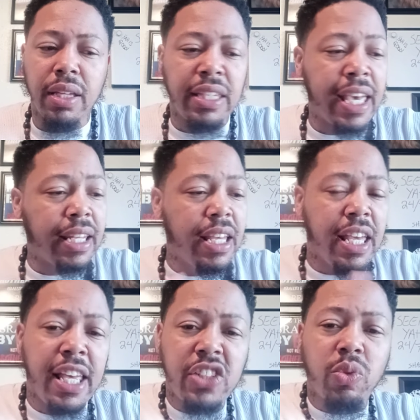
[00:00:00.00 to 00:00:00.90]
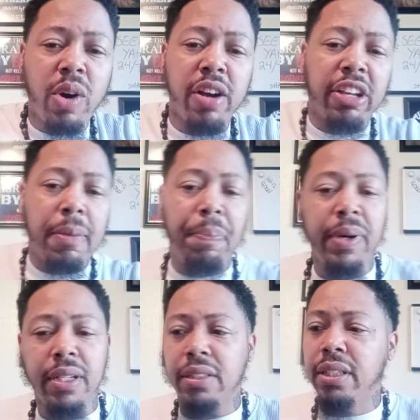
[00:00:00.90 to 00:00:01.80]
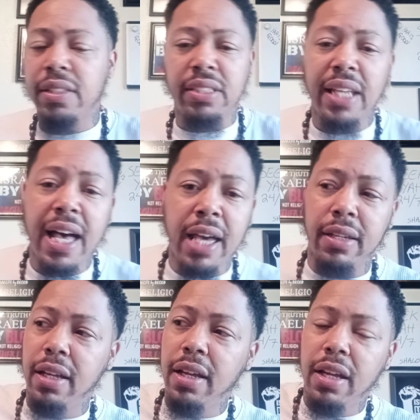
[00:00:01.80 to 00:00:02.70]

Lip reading: Yet his word get put to the side